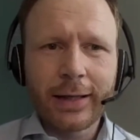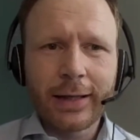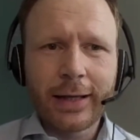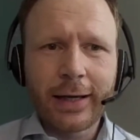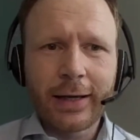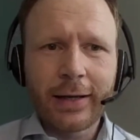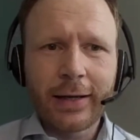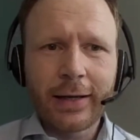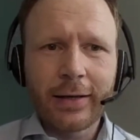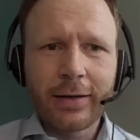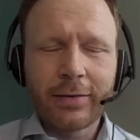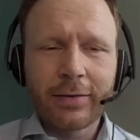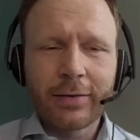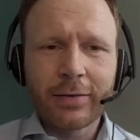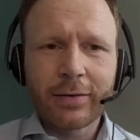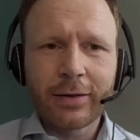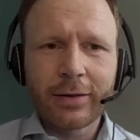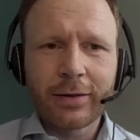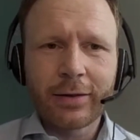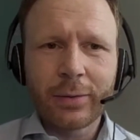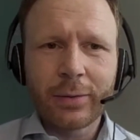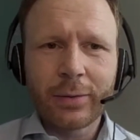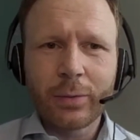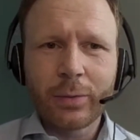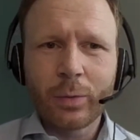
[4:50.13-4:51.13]
And
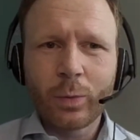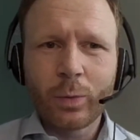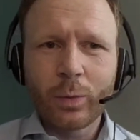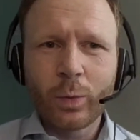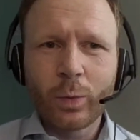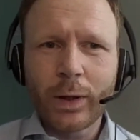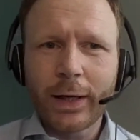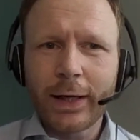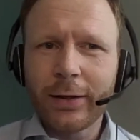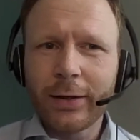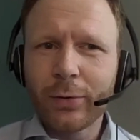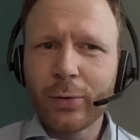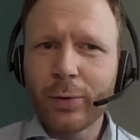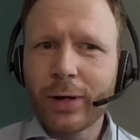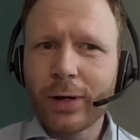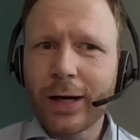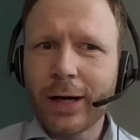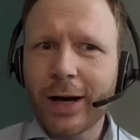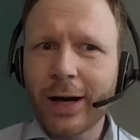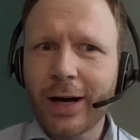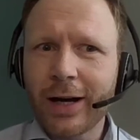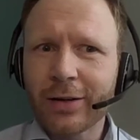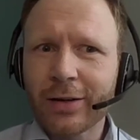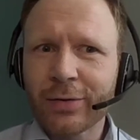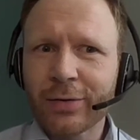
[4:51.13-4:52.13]
why do
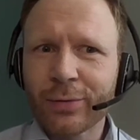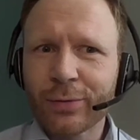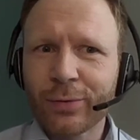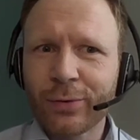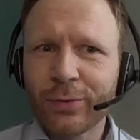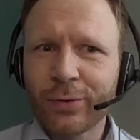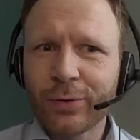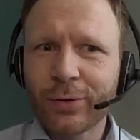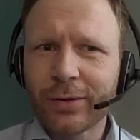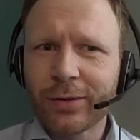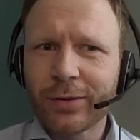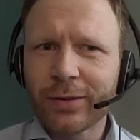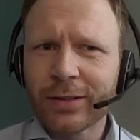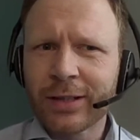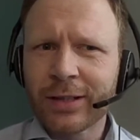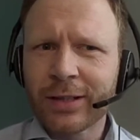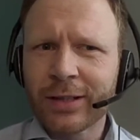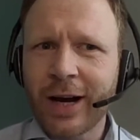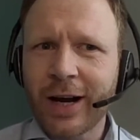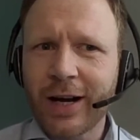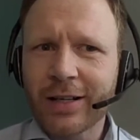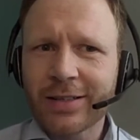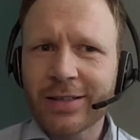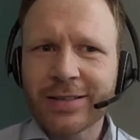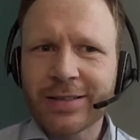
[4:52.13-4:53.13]
I ask for
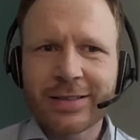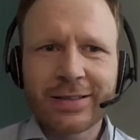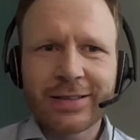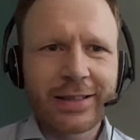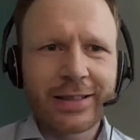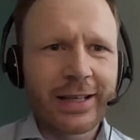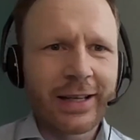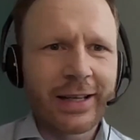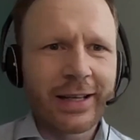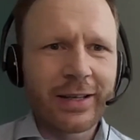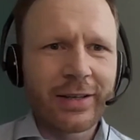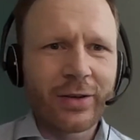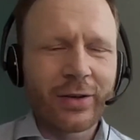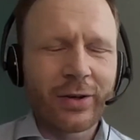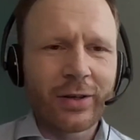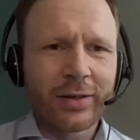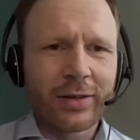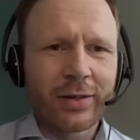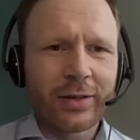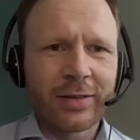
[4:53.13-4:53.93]
cars and not